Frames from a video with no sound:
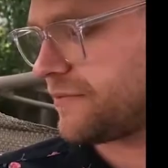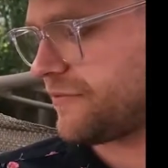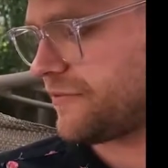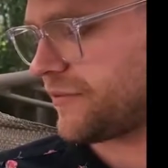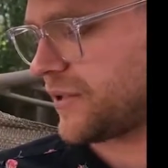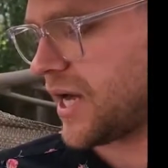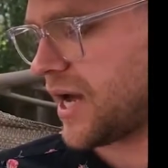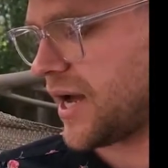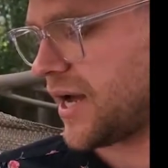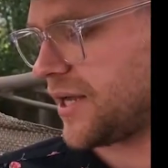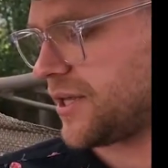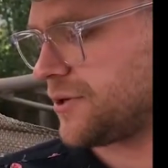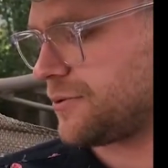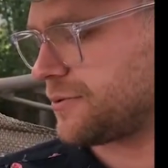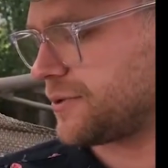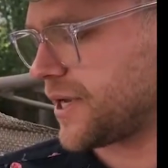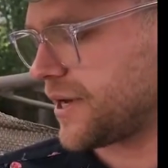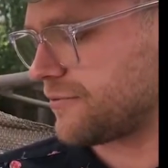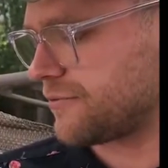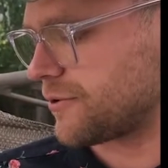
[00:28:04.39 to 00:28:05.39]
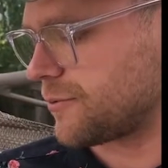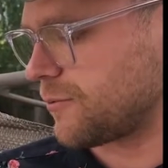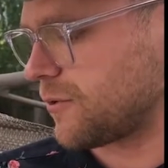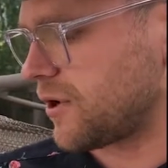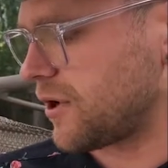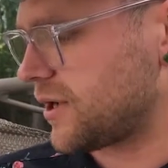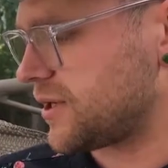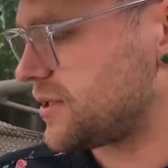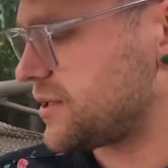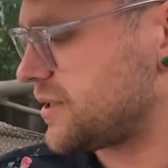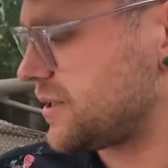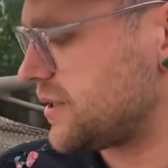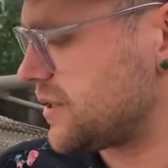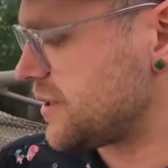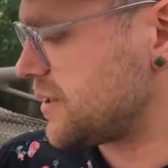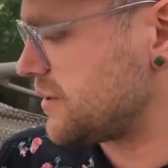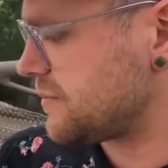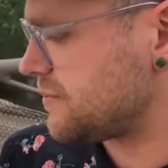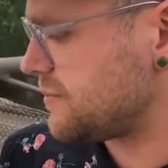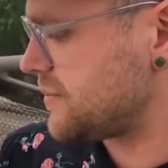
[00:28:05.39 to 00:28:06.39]
fly you would ever want
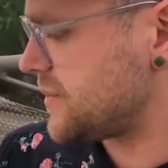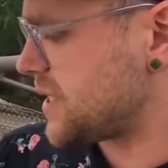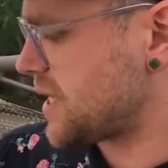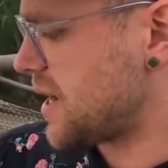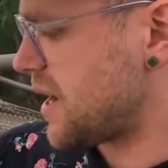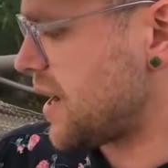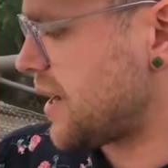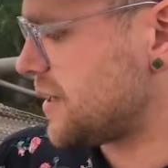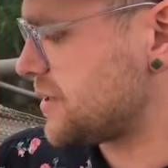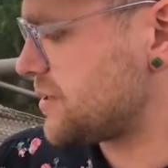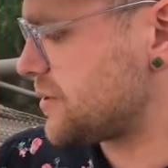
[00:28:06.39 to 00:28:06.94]
to tie.